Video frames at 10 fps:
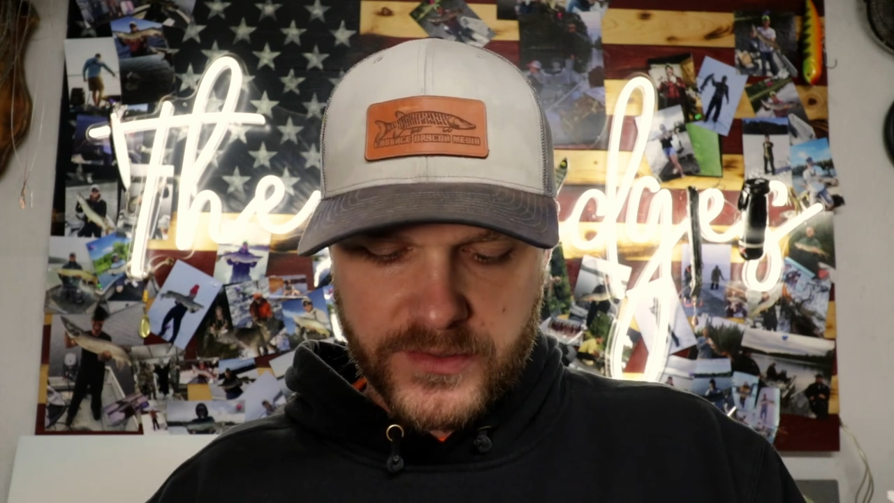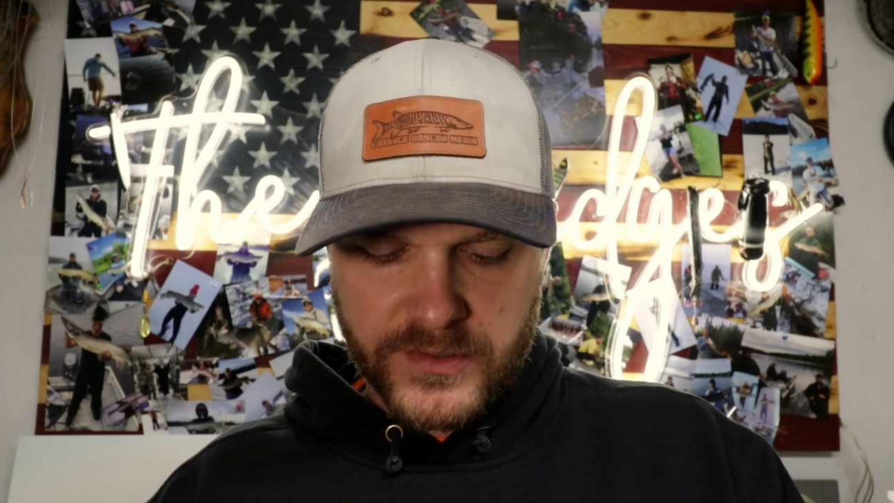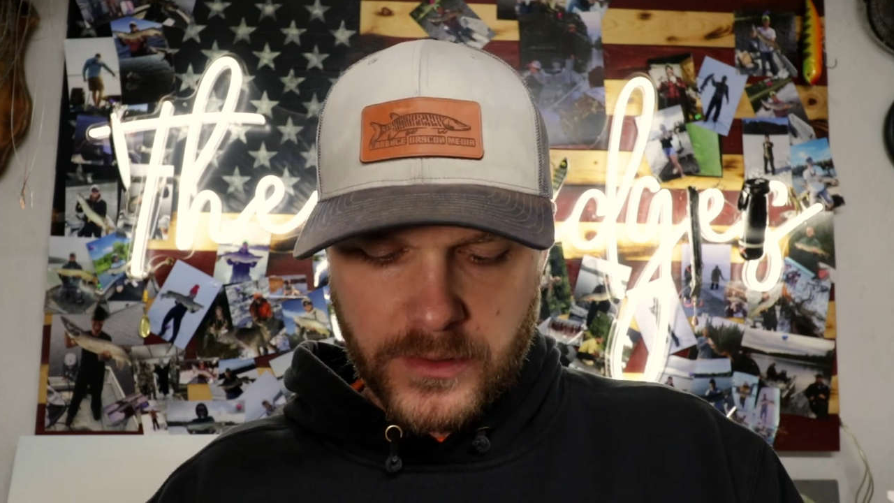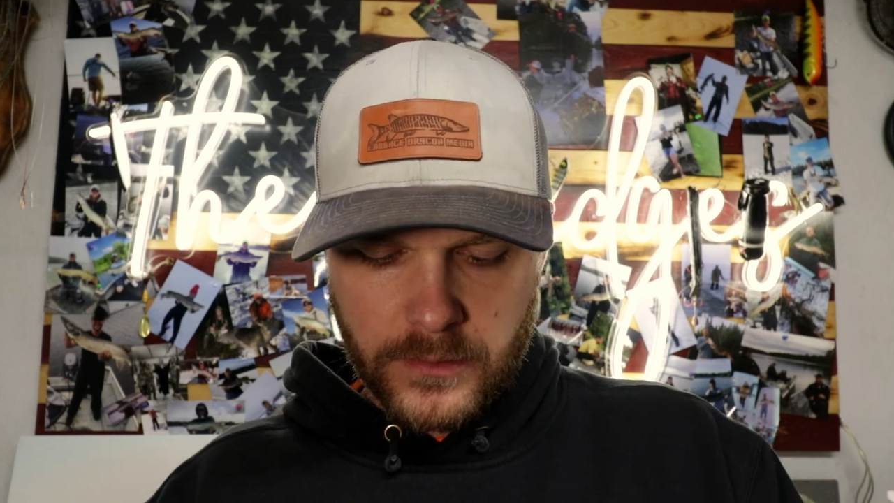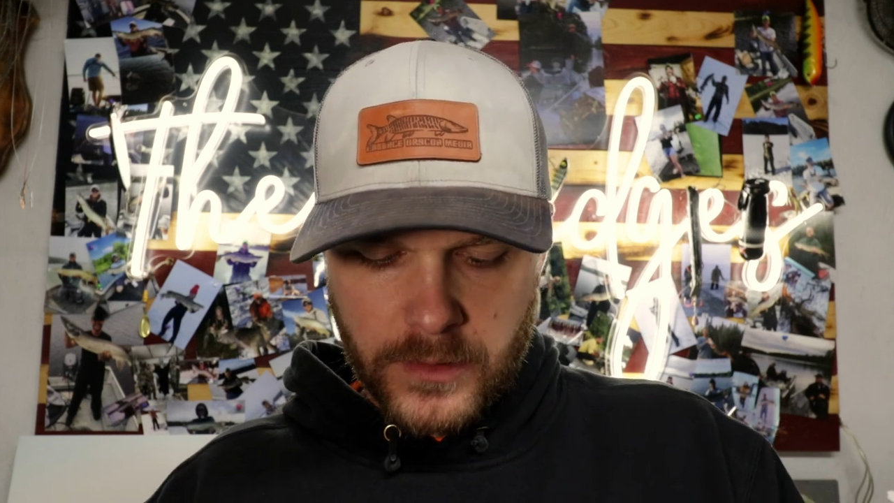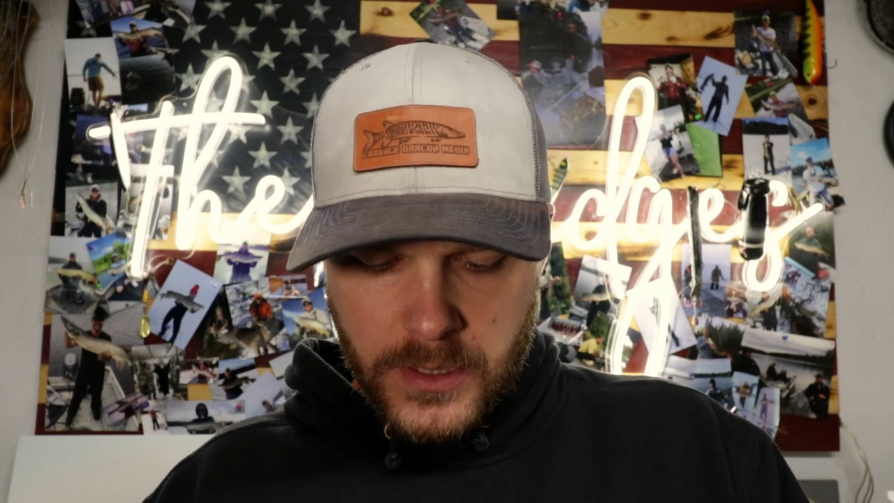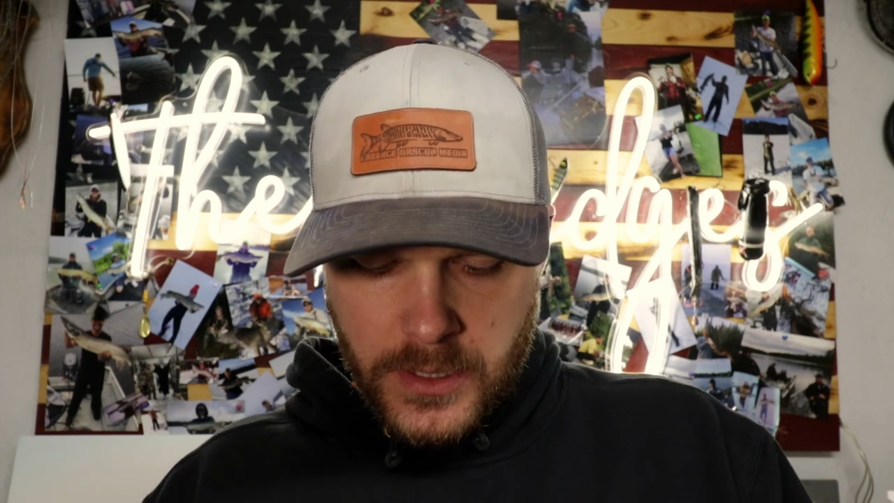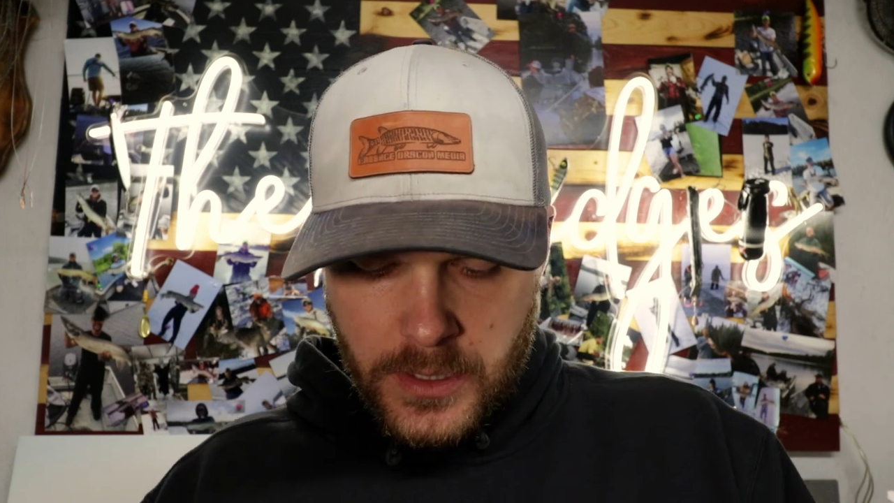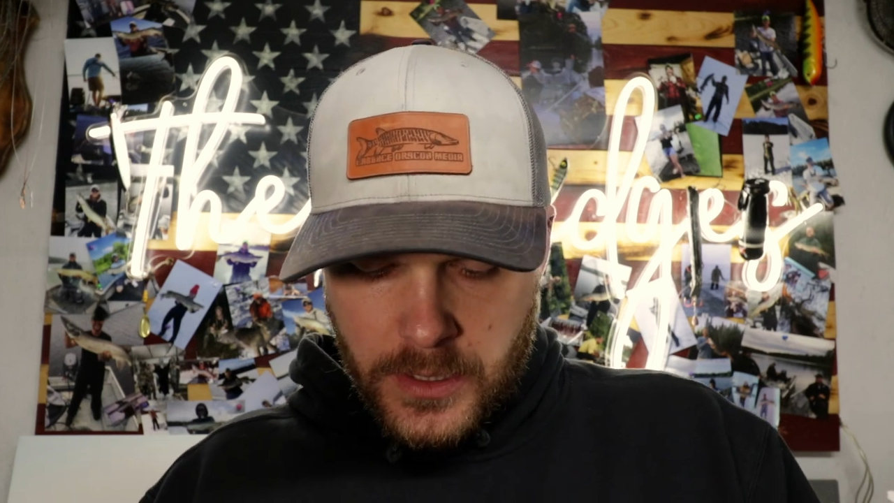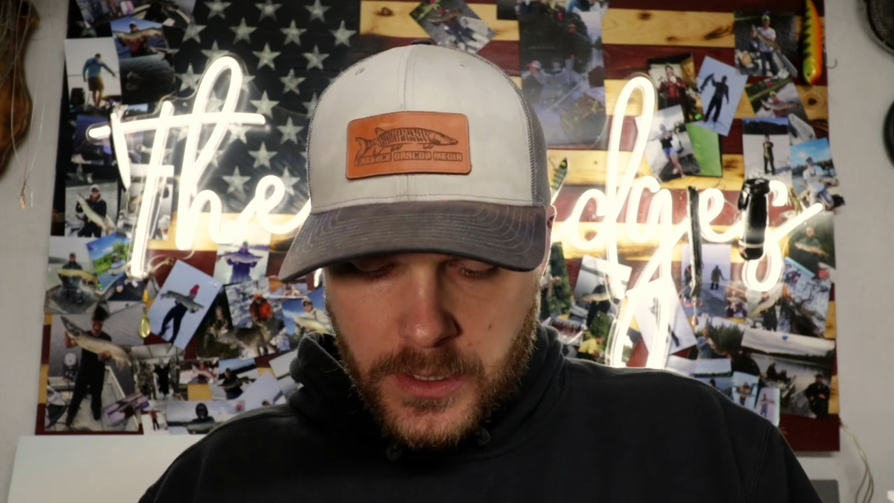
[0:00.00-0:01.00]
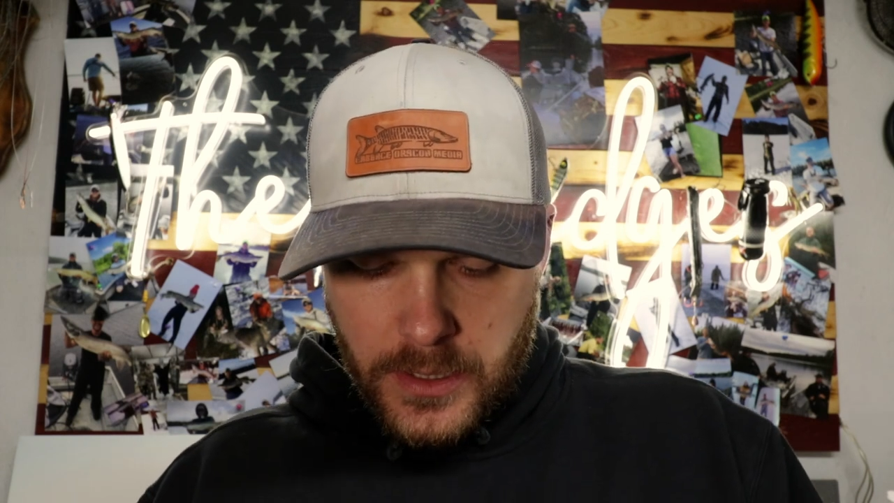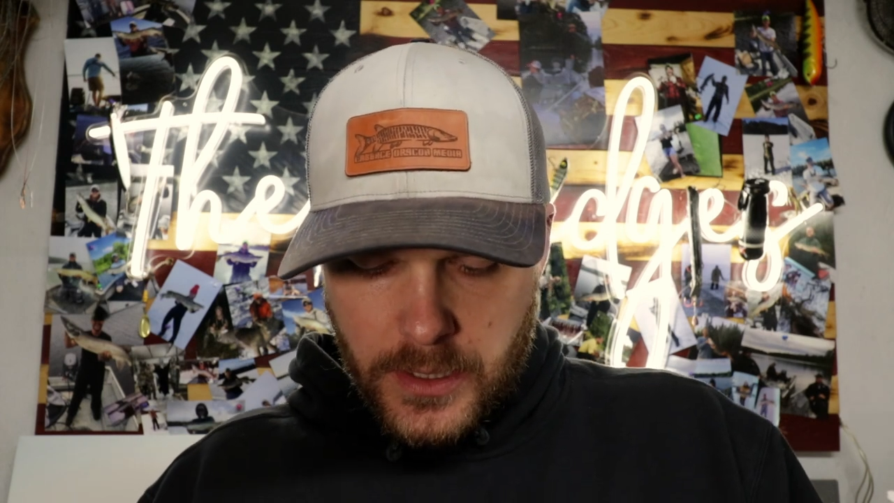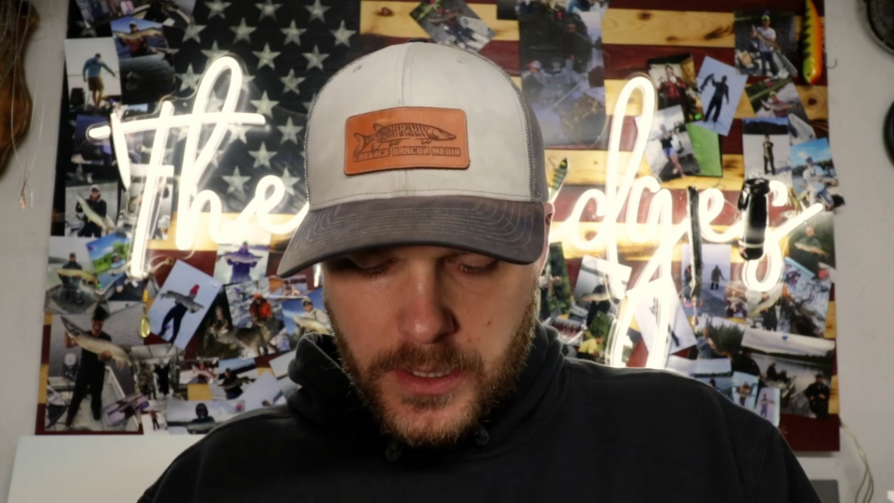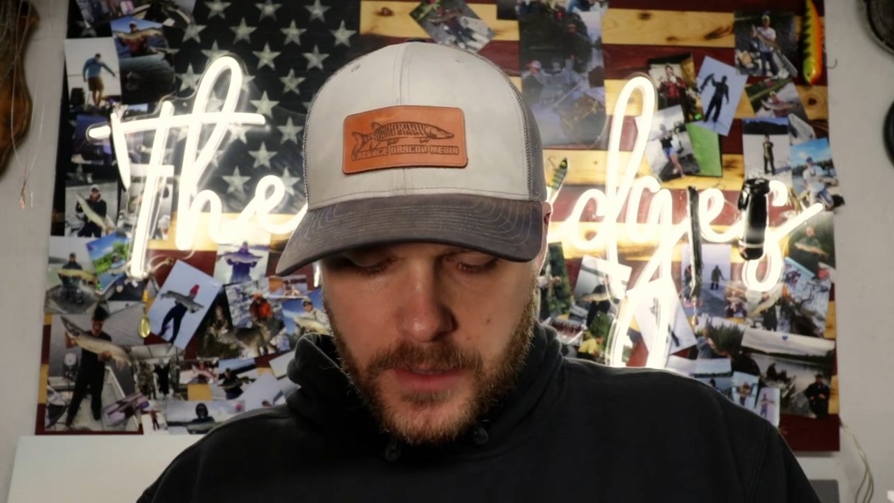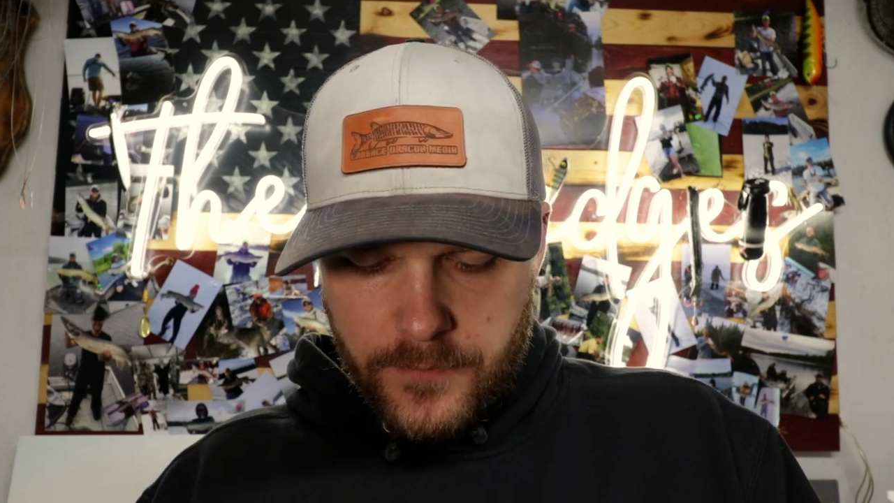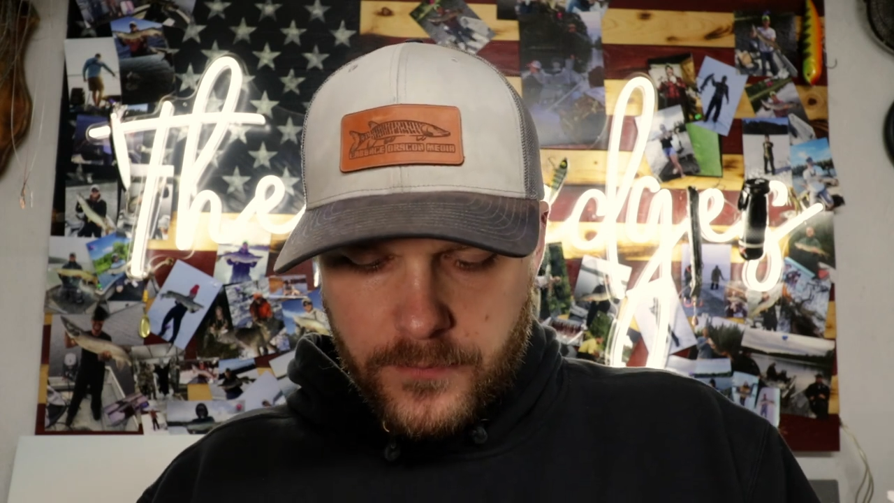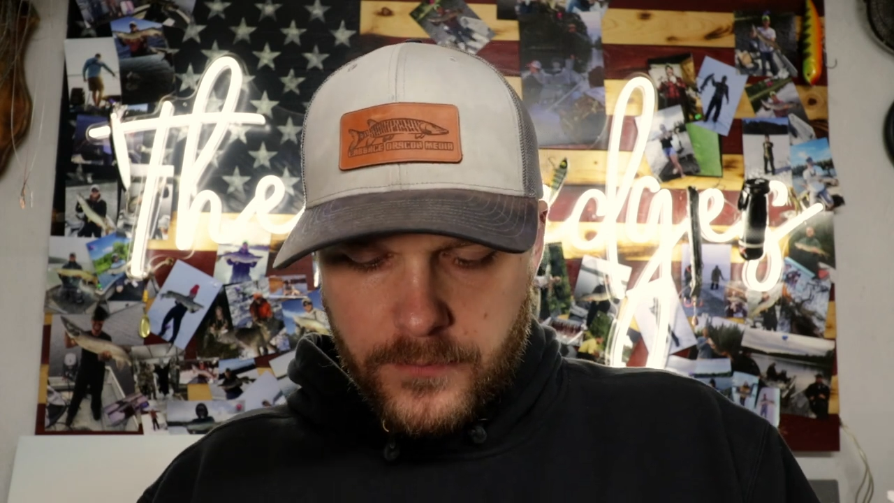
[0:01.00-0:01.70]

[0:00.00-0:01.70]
So um,